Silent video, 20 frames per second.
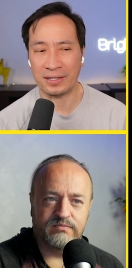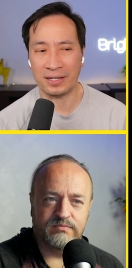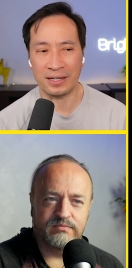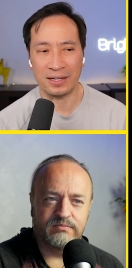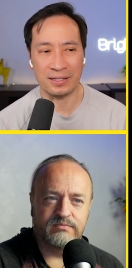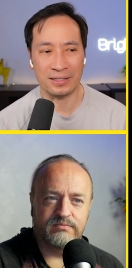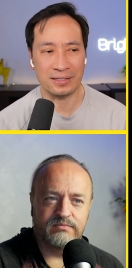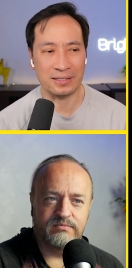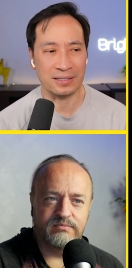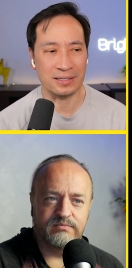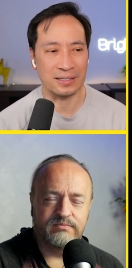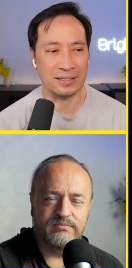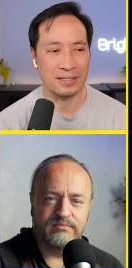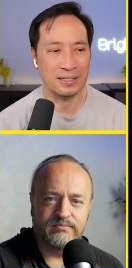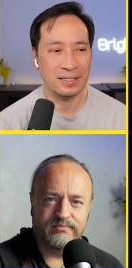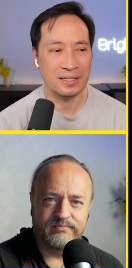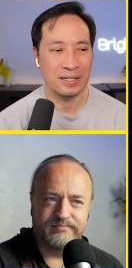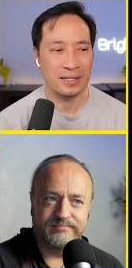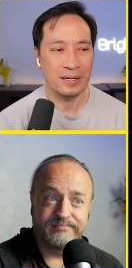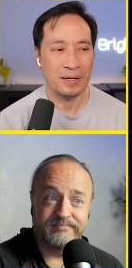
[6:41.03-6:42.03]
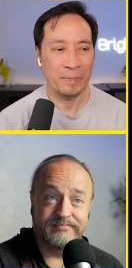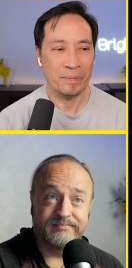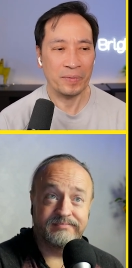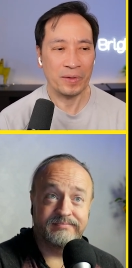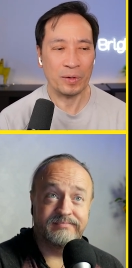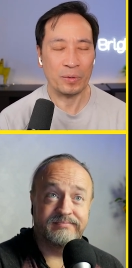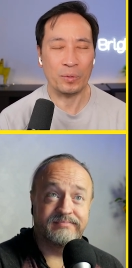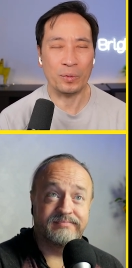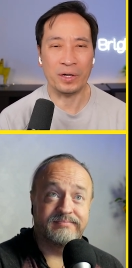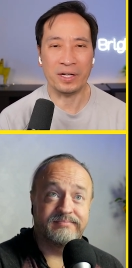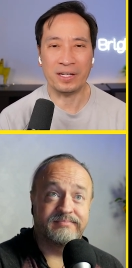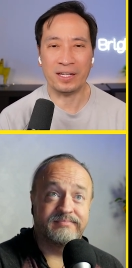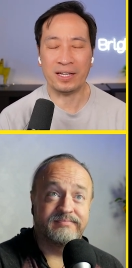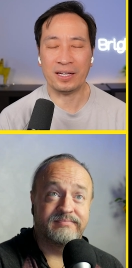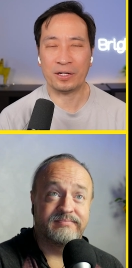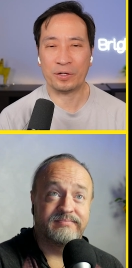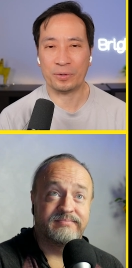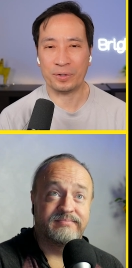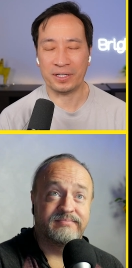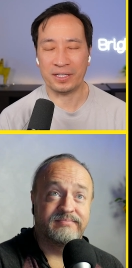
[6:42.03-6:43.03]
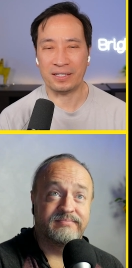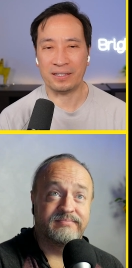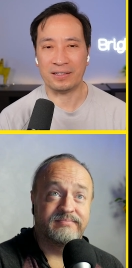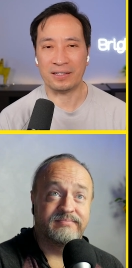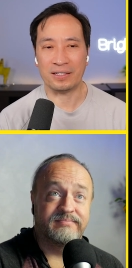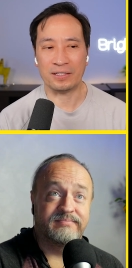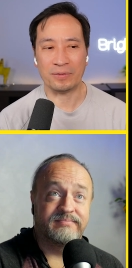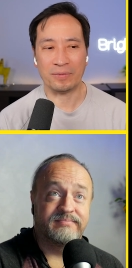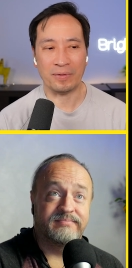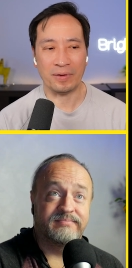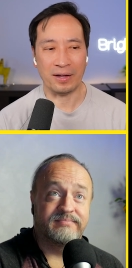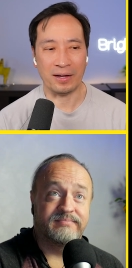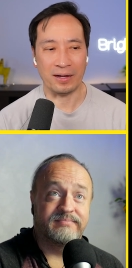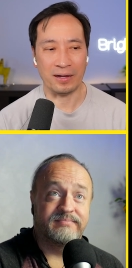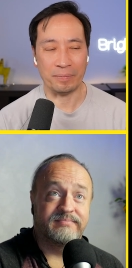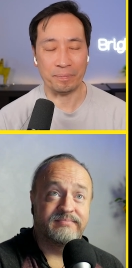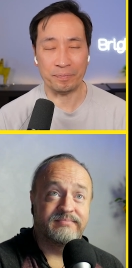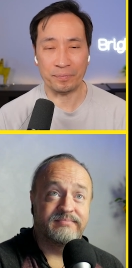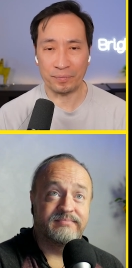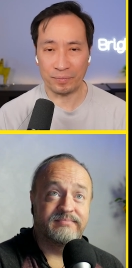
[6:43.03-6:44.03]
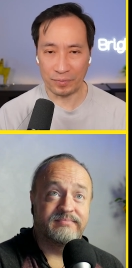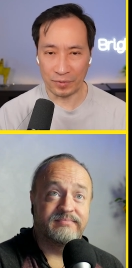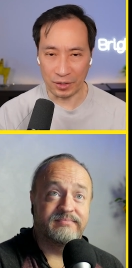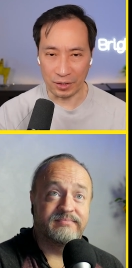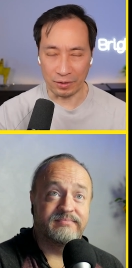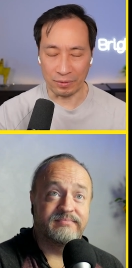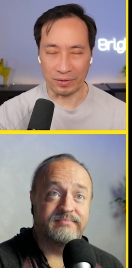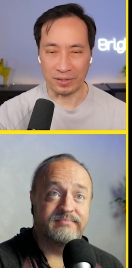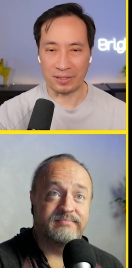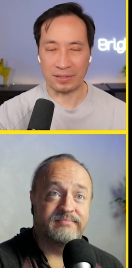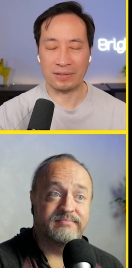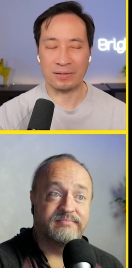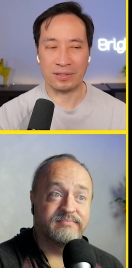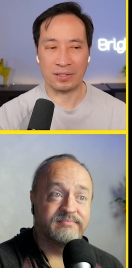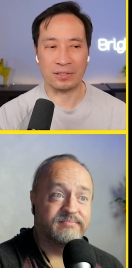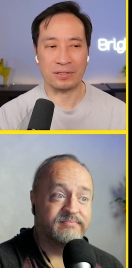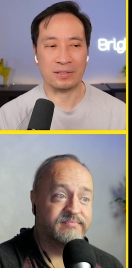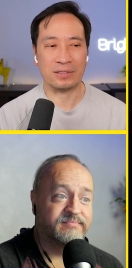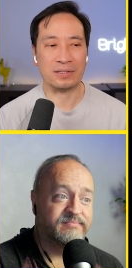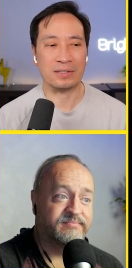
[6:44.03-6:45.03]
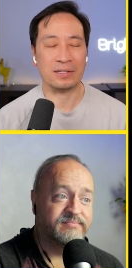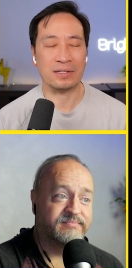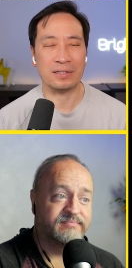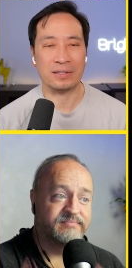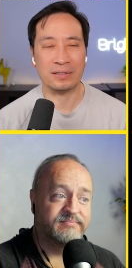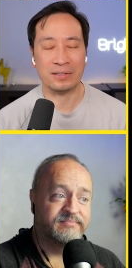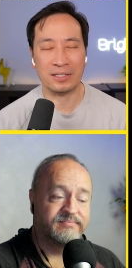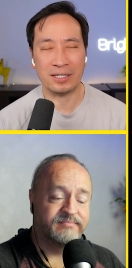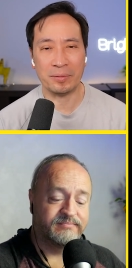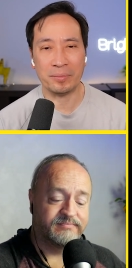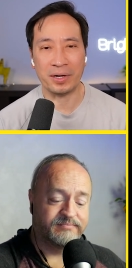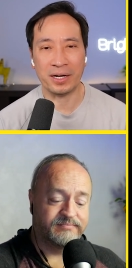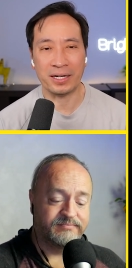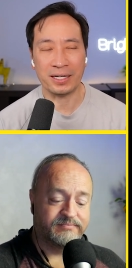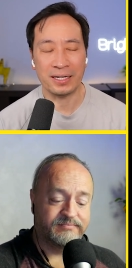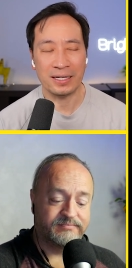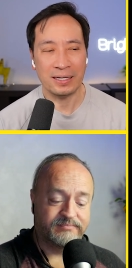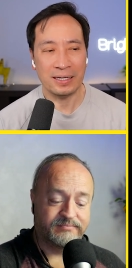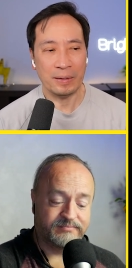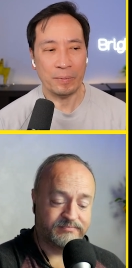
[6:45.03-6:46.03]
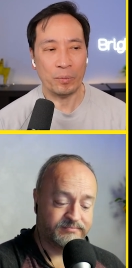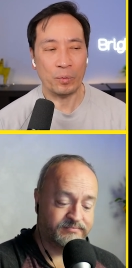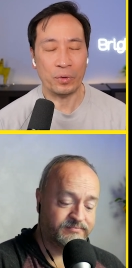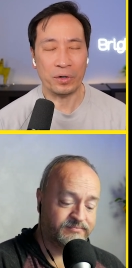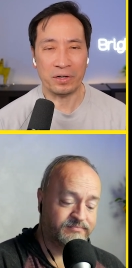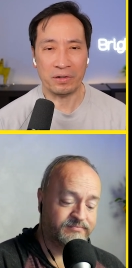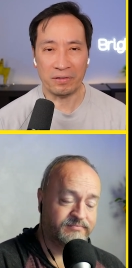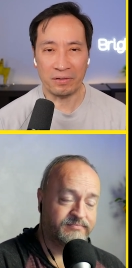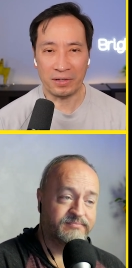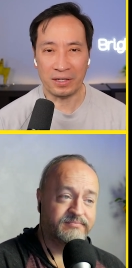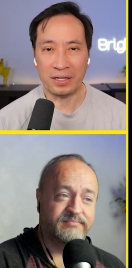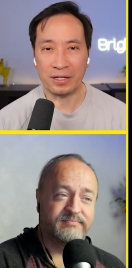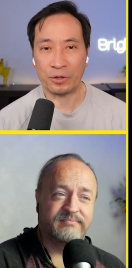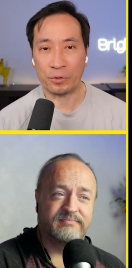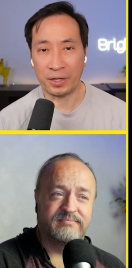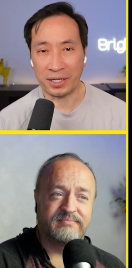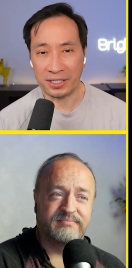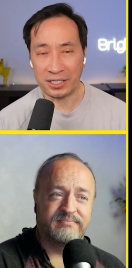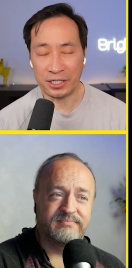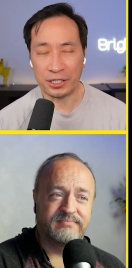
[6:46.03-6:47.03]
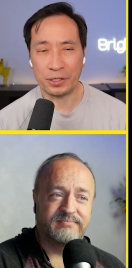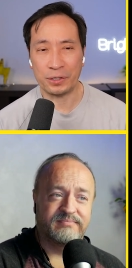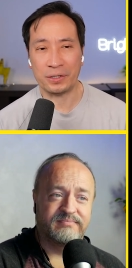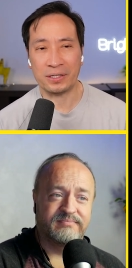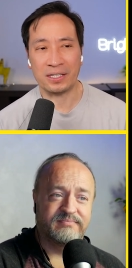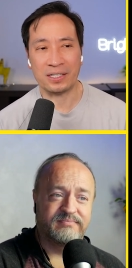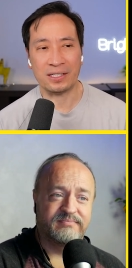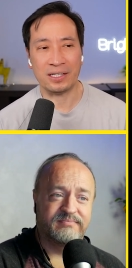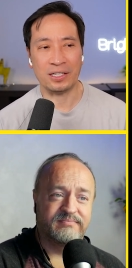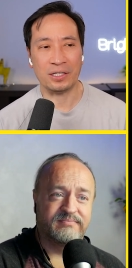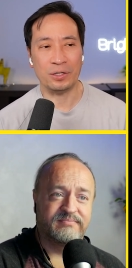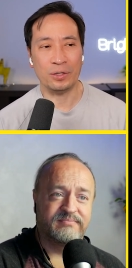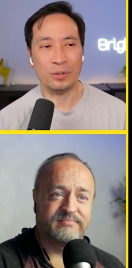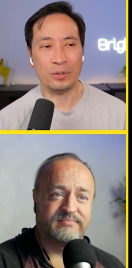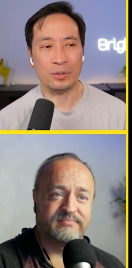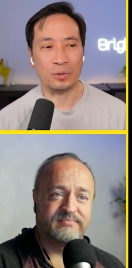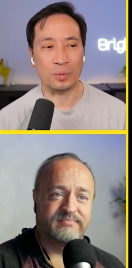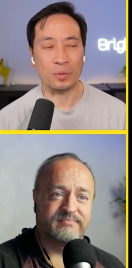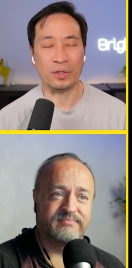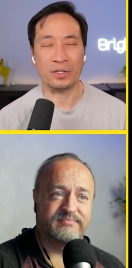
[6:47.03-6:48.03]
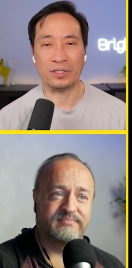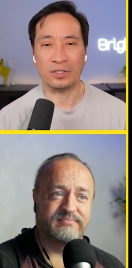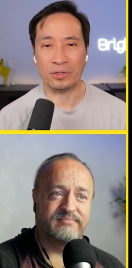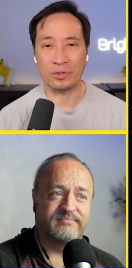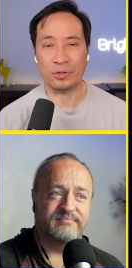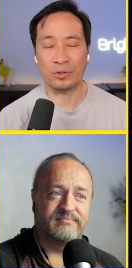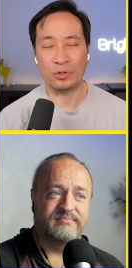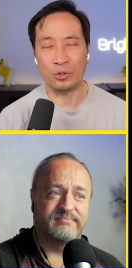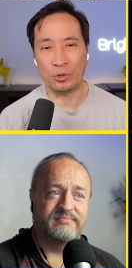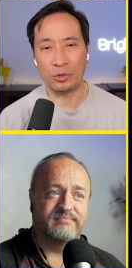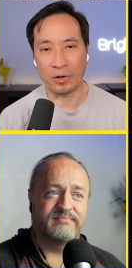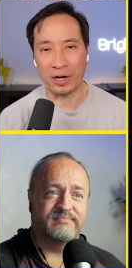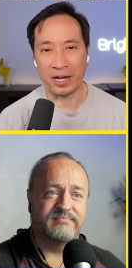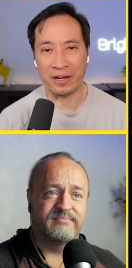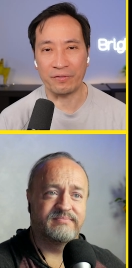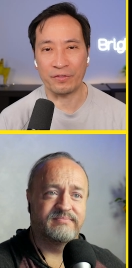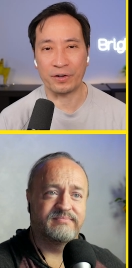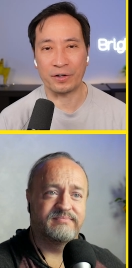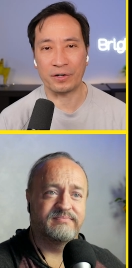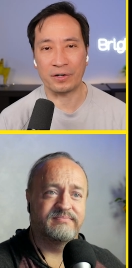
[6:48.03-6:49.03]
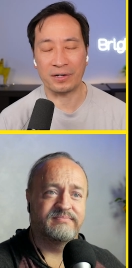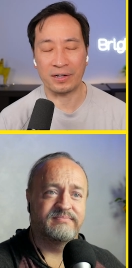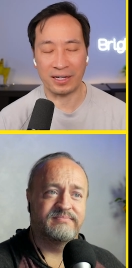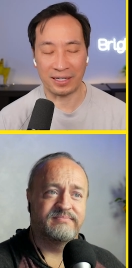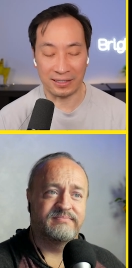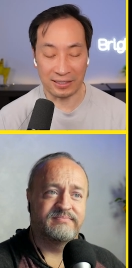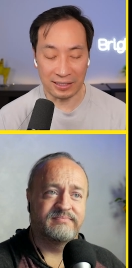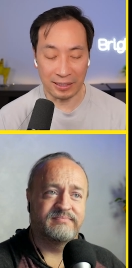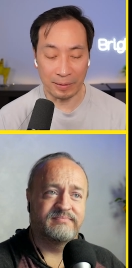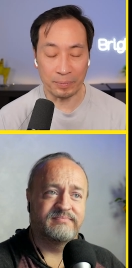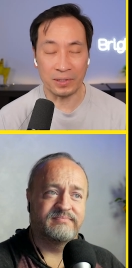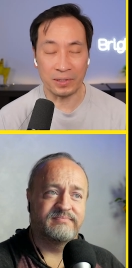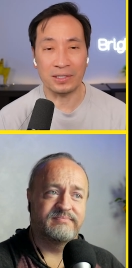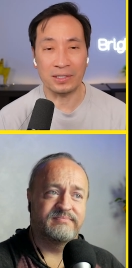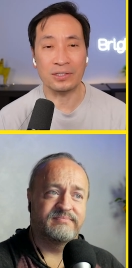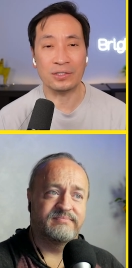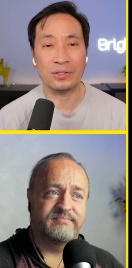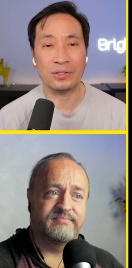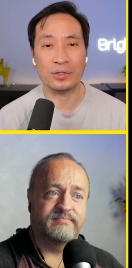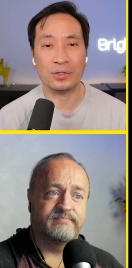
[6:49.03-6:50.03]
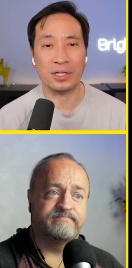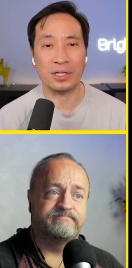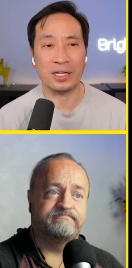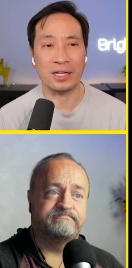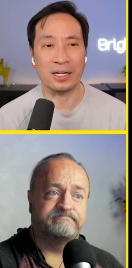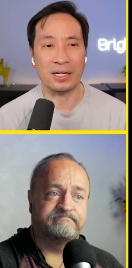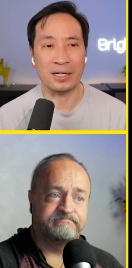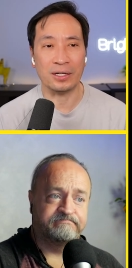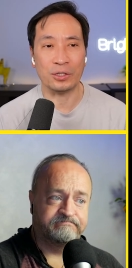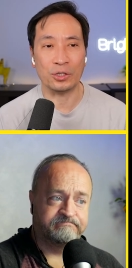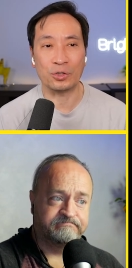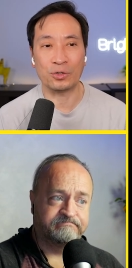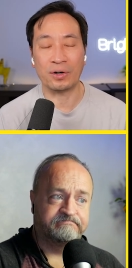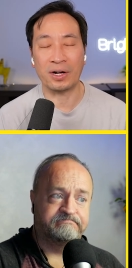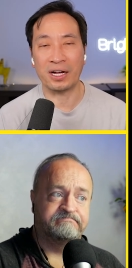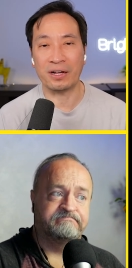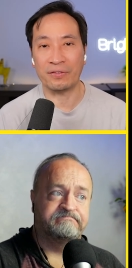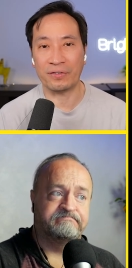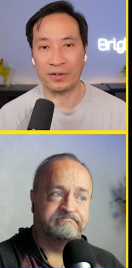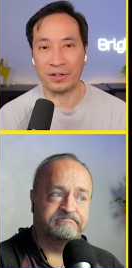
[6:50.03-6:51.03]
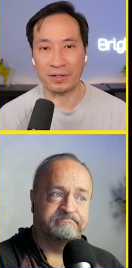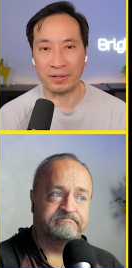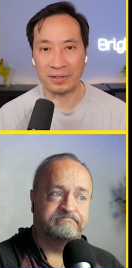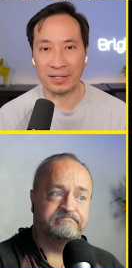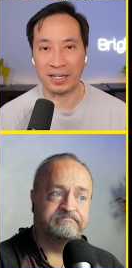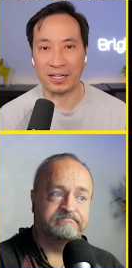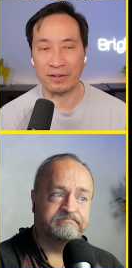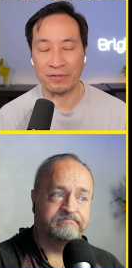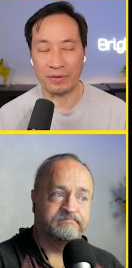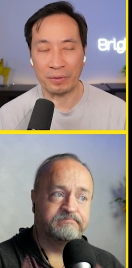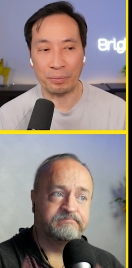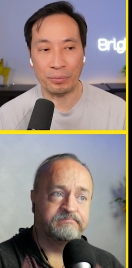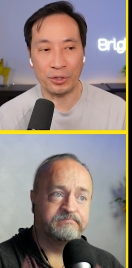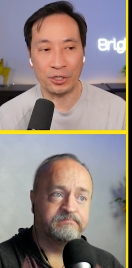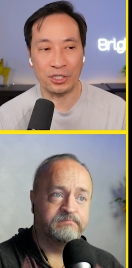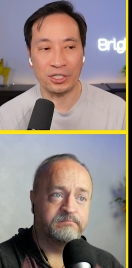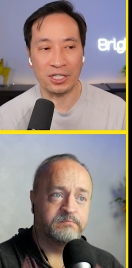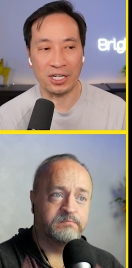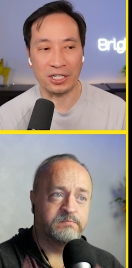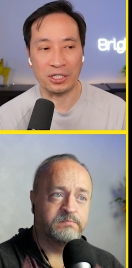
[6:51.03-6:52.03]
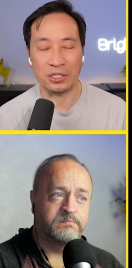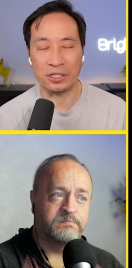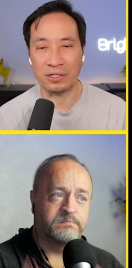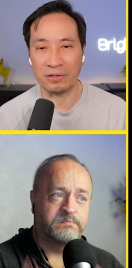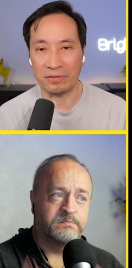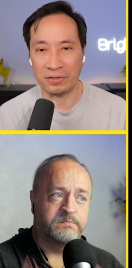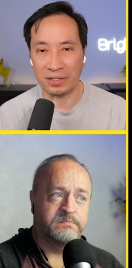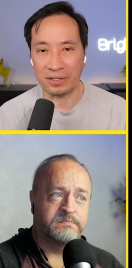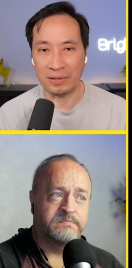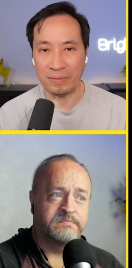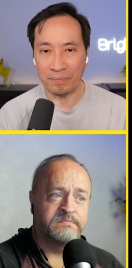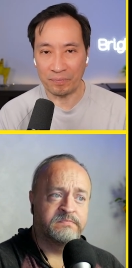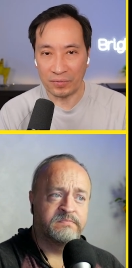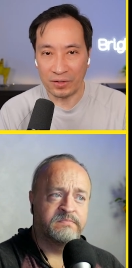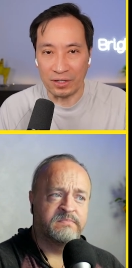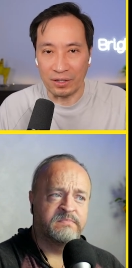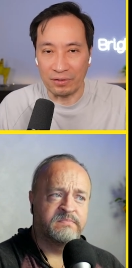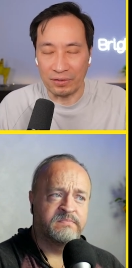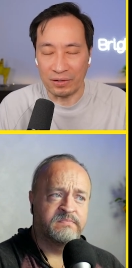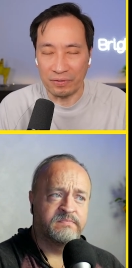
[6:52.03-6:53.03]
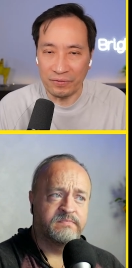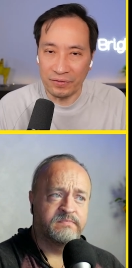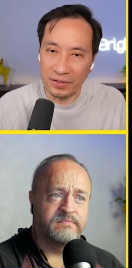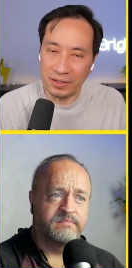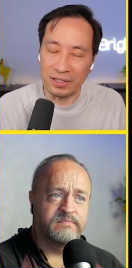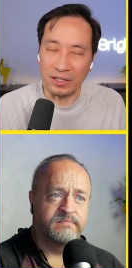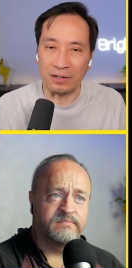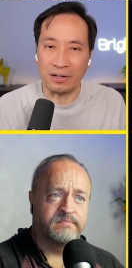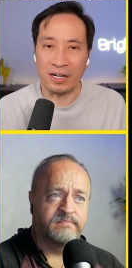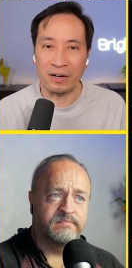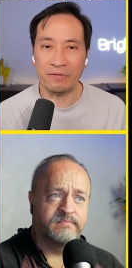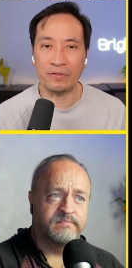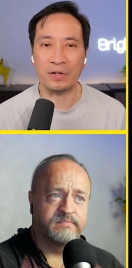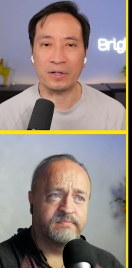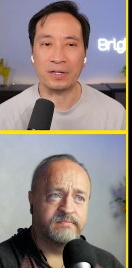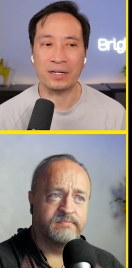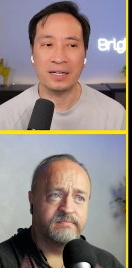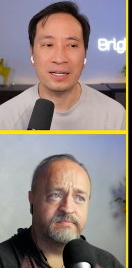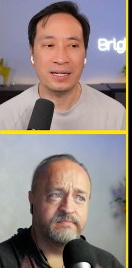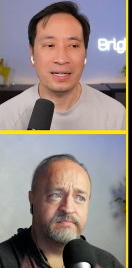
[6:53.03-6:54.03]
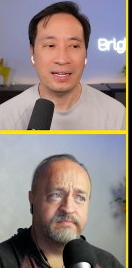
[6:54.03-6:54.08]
Speaker 1: that uh, when they created this uh, you know, this, this uh, semi, one of the criteria that they used was driver acceptance, uh, driver kind of appreciation of the, you know, the, you know, comfort.